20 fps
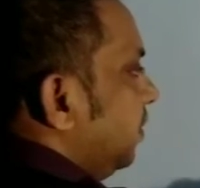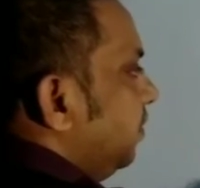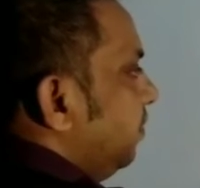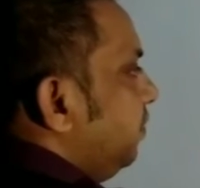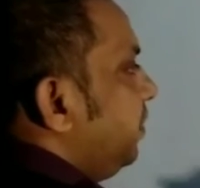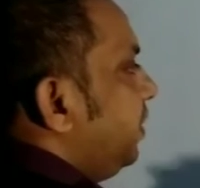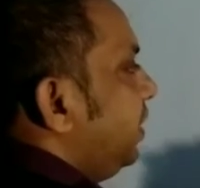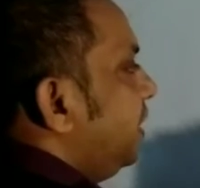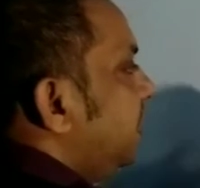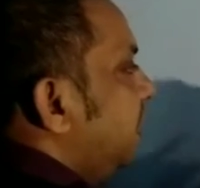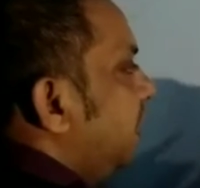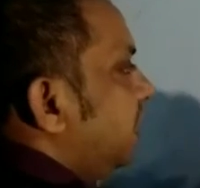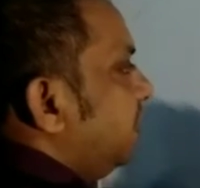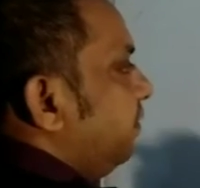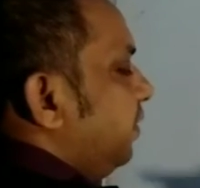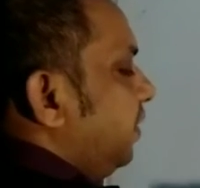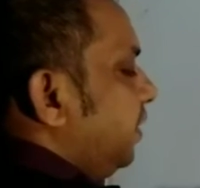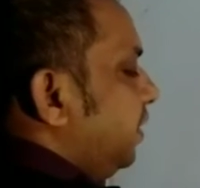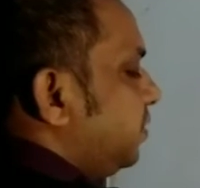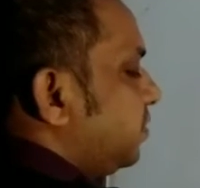V, and
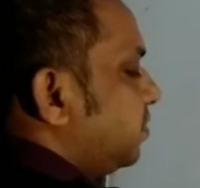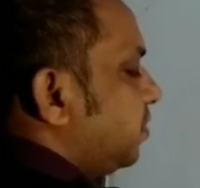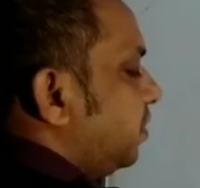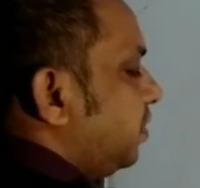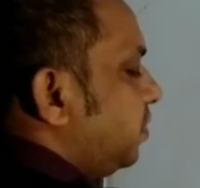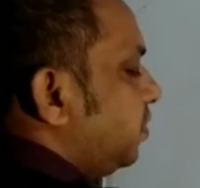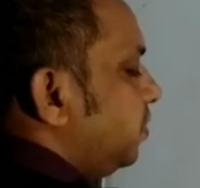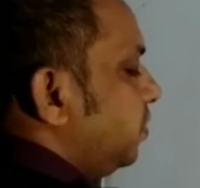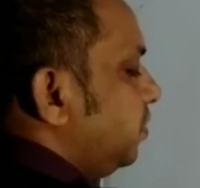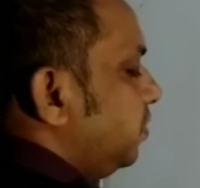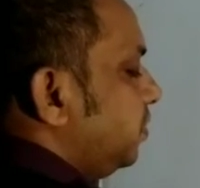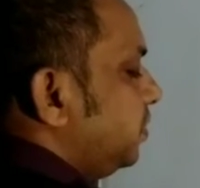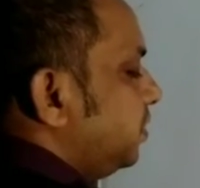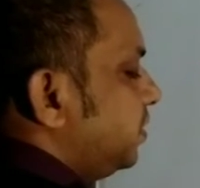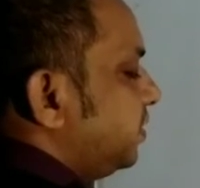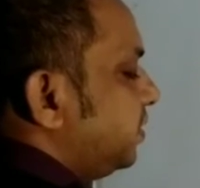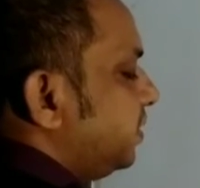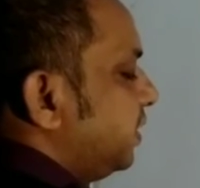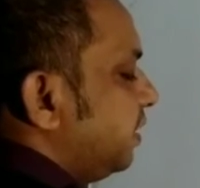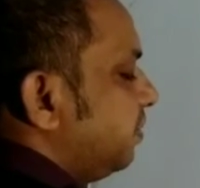V is equal to
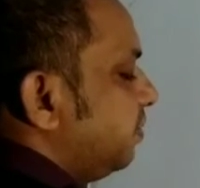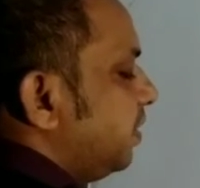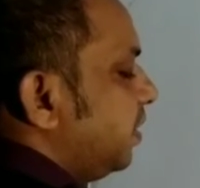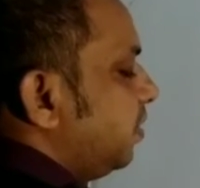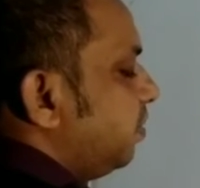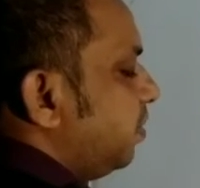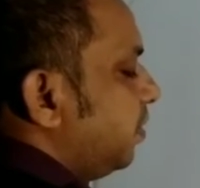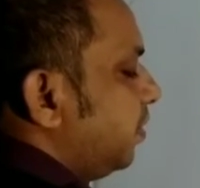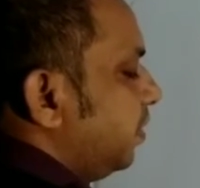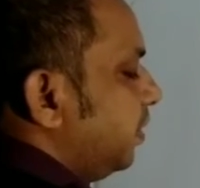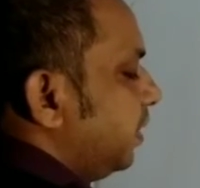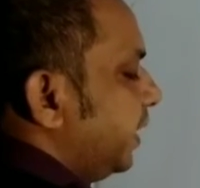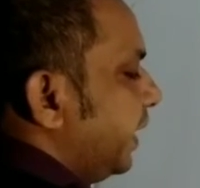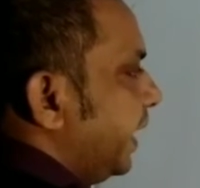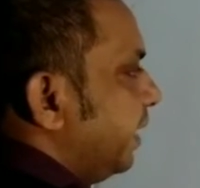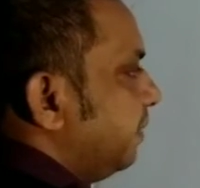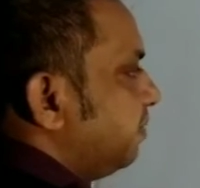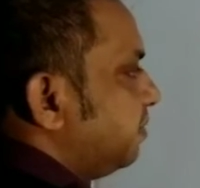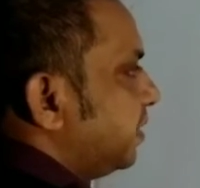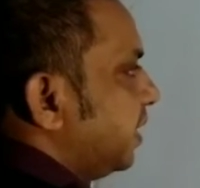sigma upon
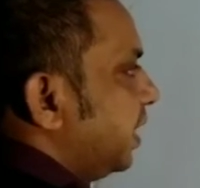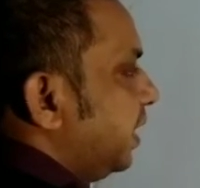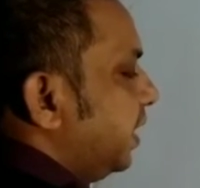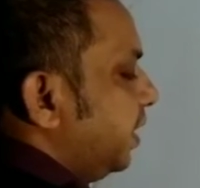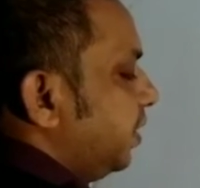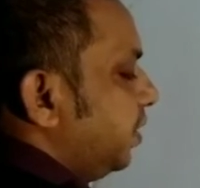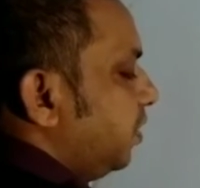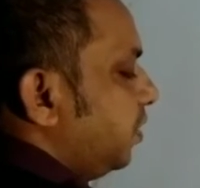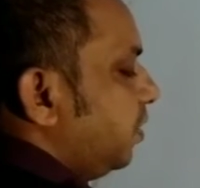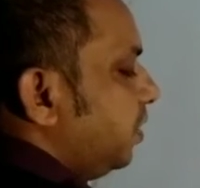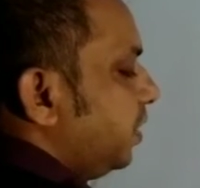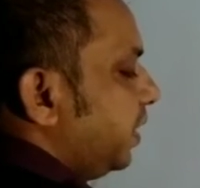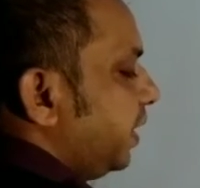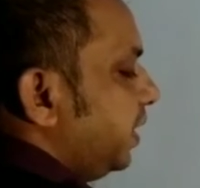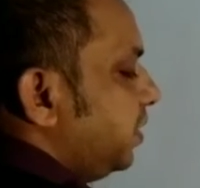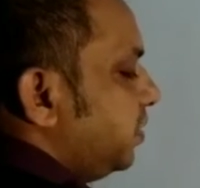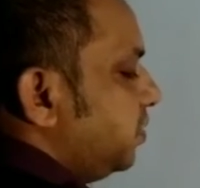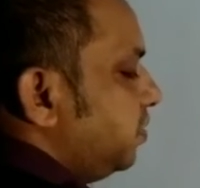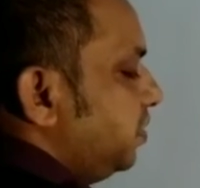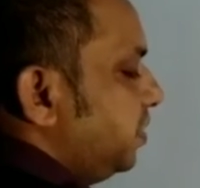epsilon naught
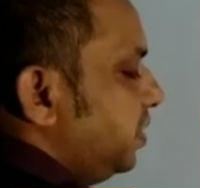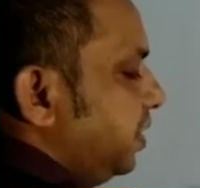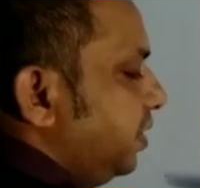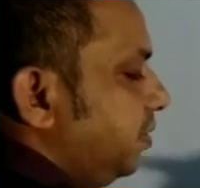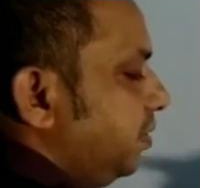into T.